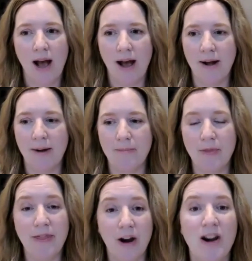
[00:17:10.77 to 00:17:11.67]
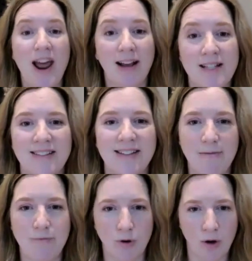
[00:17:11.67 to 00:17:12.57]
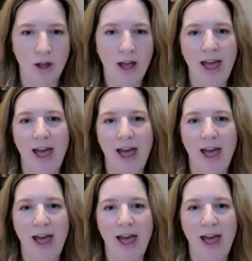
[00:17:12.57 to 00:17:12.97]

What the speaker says: their next level,